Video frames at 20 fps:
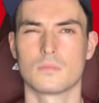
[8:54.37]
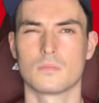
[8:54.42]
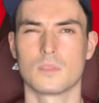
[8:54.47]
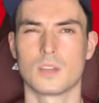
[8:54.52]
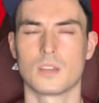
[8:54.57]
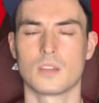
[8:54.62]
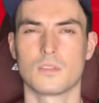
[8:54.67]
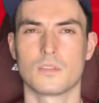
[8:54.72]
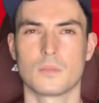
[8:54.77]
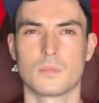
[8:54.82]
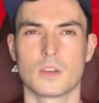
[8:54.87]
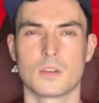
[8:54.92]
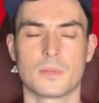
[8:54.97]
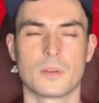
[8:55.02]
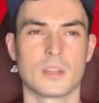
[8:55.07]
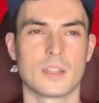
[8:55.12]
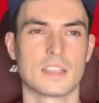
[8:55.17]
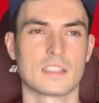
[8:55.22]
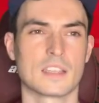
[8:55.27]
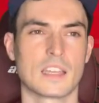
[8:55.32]
I don't think my
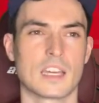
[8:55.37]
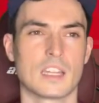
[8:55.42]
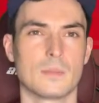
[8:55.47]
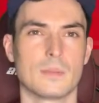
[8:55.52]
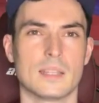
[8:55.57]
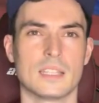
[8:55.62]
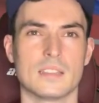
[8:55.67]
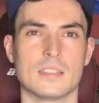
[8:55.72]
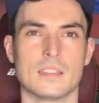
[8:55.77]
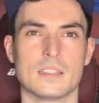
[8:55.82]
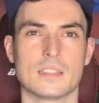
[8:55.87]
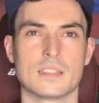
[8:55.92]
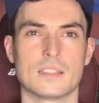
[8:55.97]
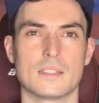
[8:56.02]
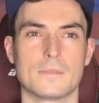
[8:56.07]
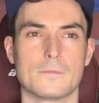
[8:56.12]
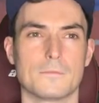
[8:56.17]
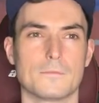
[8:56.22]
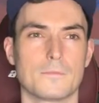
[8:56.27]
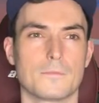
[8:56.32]
opponent has a counterplay to this.
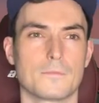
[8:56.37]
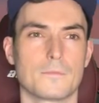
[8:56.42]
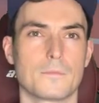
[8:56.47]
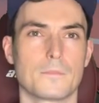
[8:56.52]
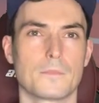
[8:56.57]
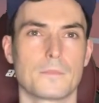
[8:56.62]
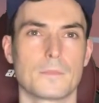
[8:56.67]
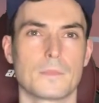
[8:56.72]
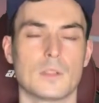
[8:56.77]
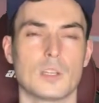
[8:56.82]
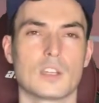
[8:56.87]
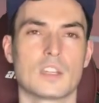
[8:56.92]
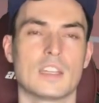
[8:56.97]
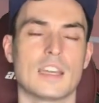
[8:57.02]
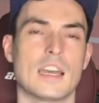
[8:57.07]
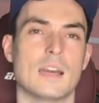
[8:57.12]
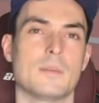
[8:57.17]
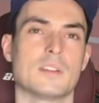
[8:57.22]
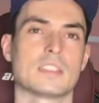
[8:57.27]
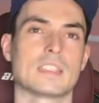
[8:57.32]
Looking
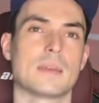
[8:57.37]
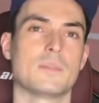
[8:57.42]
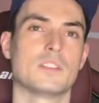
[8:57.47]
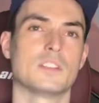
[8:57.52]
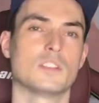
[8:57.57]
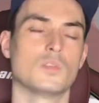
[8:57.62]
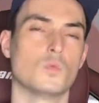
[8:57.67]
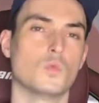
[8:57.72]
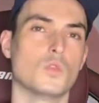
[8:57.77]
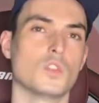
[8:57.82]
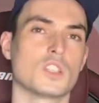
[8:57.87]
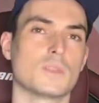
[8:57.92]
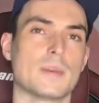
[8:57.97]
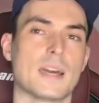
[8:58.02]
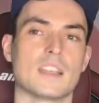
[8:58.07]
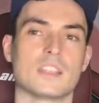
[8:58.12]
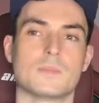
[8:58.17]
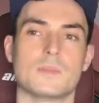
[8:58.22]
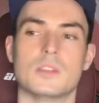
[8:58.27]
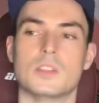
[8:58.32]
at how much damage the Water
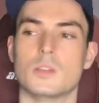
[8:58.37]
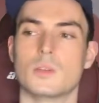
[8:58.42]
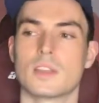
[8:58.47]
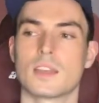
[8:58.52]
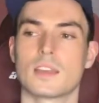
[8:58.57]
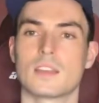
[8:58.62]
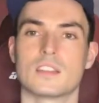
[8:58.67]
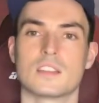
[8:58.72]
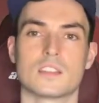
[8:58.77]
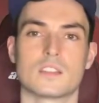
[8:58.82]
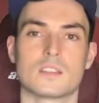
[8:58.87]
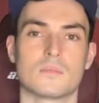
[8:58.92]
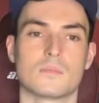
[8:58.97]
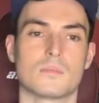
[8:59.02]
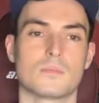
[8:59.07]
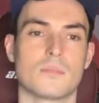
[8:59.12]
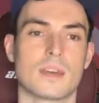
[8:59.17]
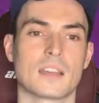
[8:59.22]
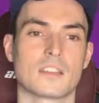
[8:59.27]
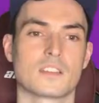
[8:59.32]
Spout's been doing against
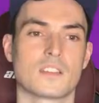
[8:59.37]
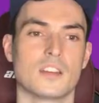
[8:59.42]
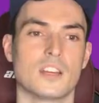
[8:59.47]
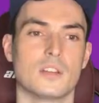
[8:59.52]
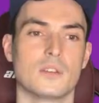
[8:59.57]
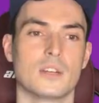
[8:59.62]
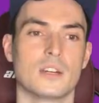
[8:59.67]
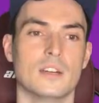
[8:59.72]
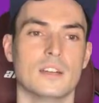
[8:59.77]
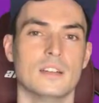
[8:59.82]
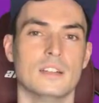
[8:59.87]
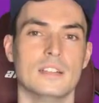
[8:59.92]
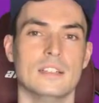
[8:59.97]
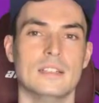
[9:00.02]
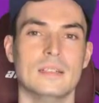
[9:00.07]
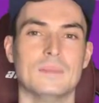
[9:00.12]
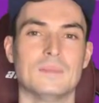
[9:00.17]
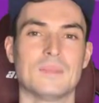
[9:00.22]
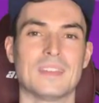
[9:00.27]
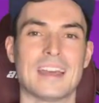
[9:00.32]
Max Kyogre,
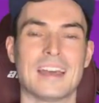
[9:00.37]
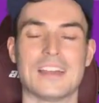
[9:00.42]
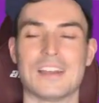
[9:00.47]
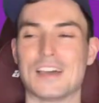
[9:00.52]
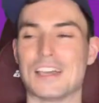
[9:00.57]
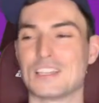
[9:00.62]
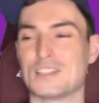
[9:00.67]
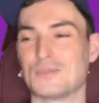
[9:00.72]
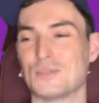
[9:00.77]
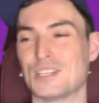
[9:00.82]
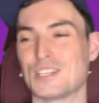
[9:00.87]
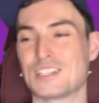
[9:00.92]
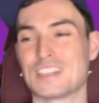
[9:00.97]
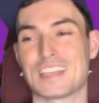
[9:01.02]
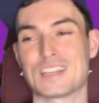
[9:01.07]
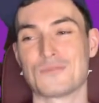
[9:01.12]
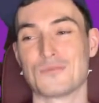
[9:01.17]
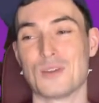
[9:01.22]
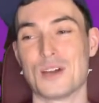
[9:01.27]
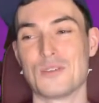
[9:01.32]
Ally Switch,
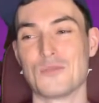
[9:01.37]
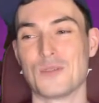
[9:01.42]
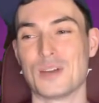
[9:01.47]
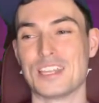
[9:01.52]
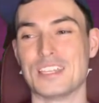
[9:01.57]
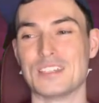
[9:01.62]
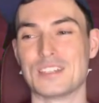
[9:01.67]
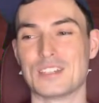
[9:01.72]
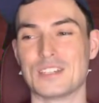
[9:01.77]
that's one way you